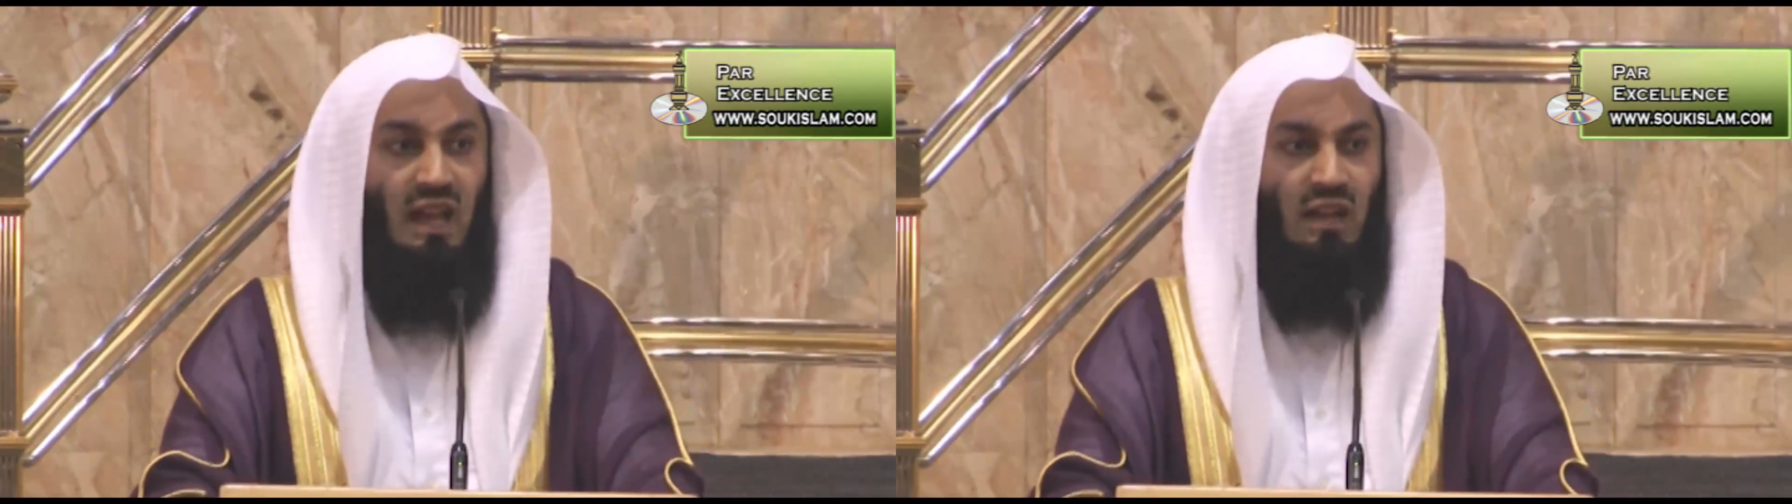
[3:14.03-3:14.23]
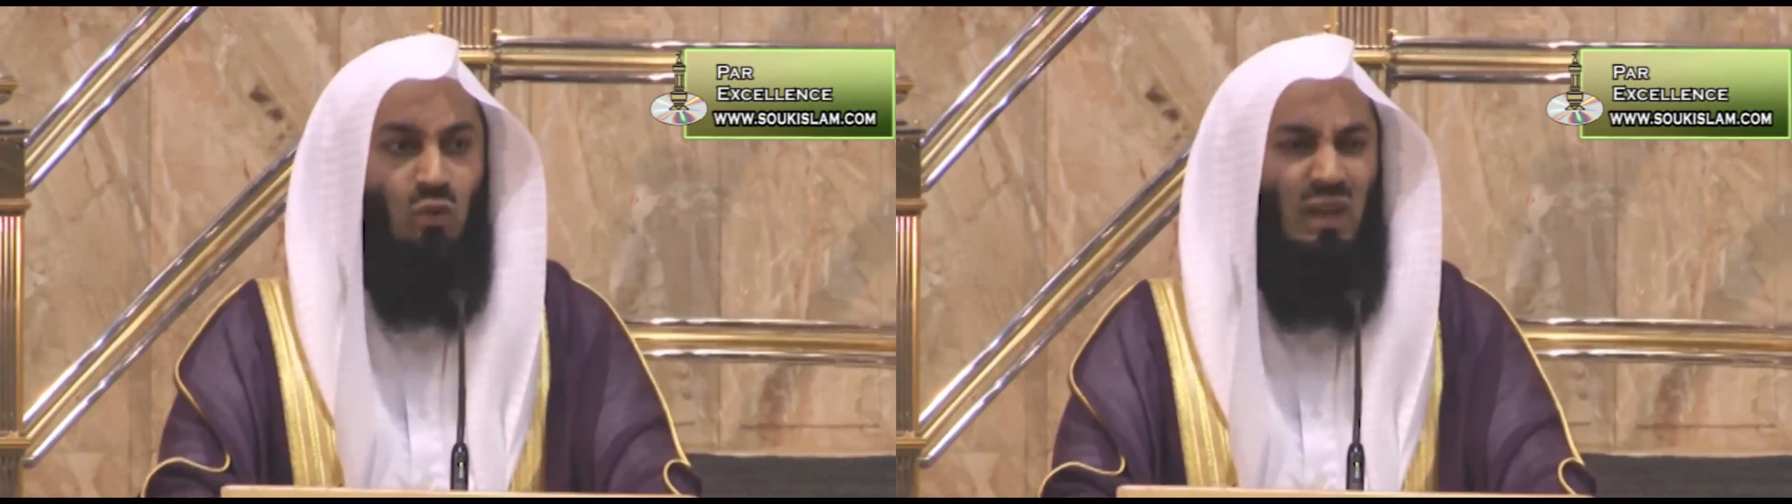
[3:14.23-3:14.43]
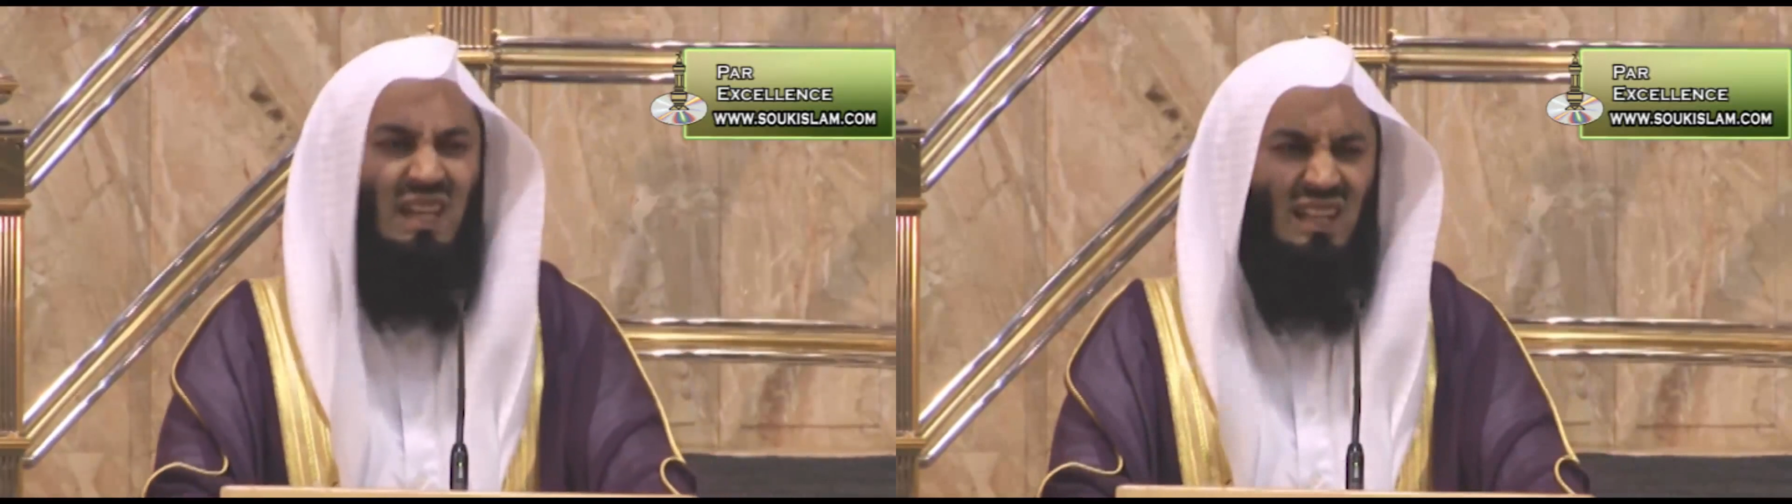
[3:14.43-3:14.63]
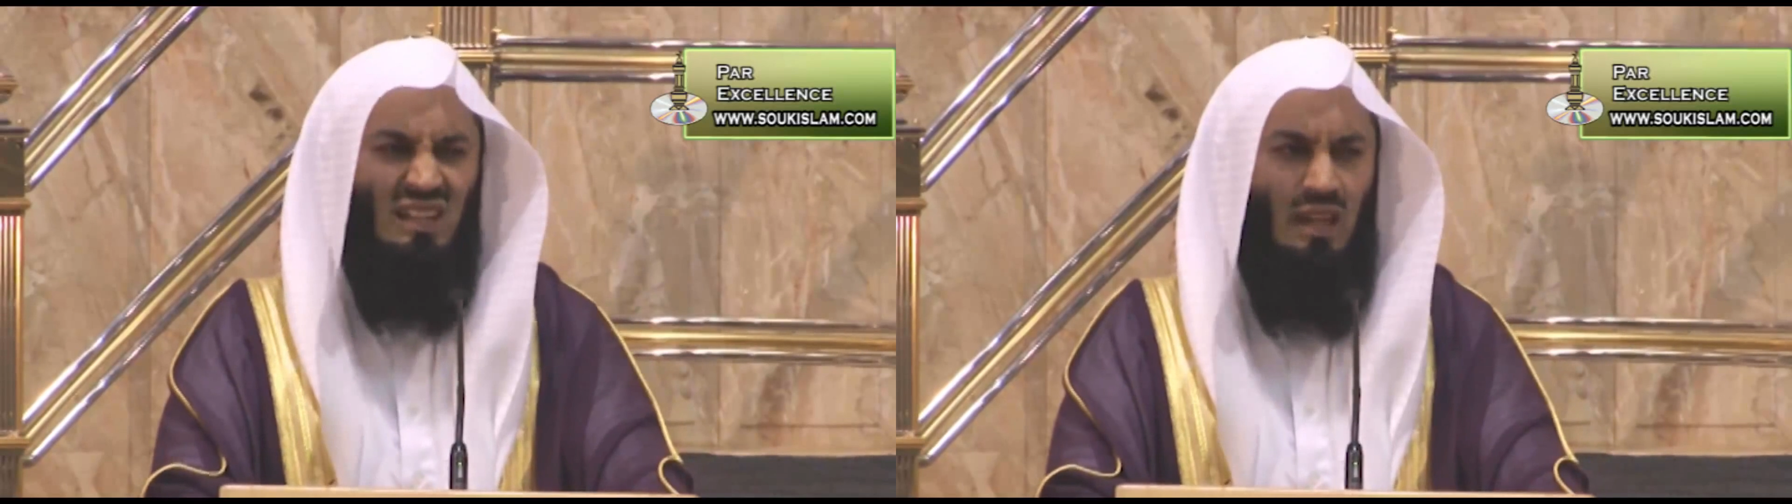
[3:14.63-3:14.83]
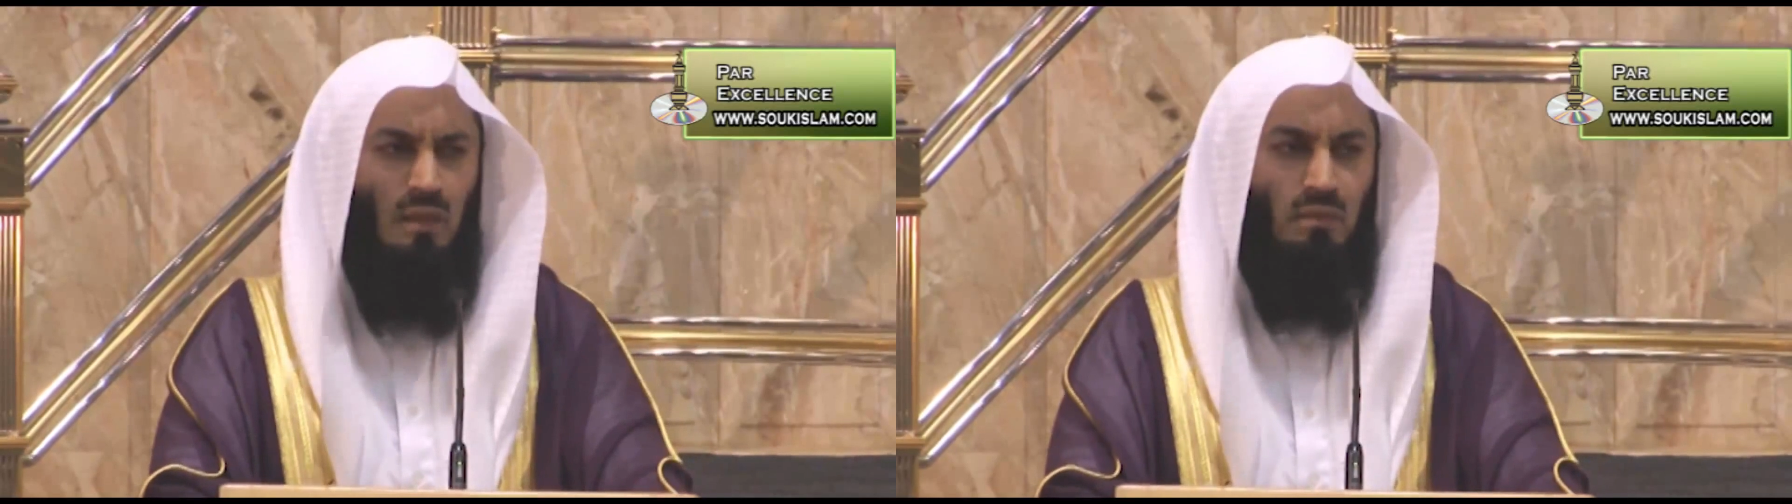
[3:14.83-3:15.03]
and
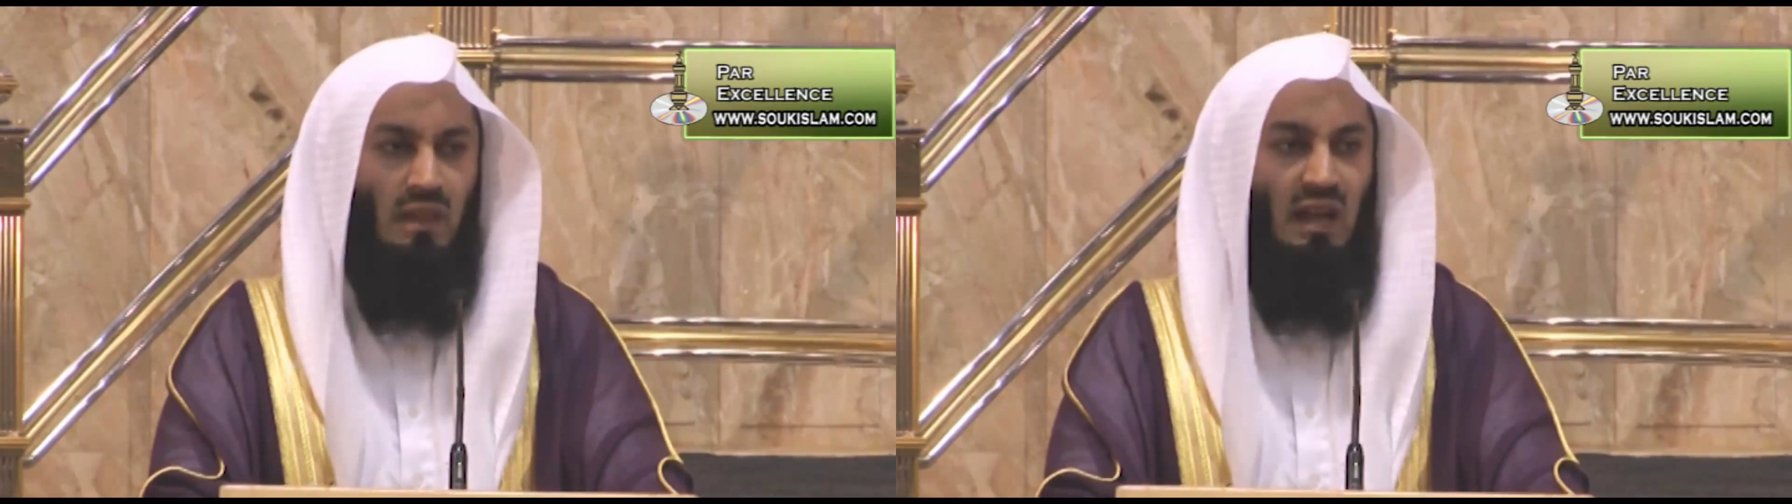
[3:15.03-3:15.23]
weaken them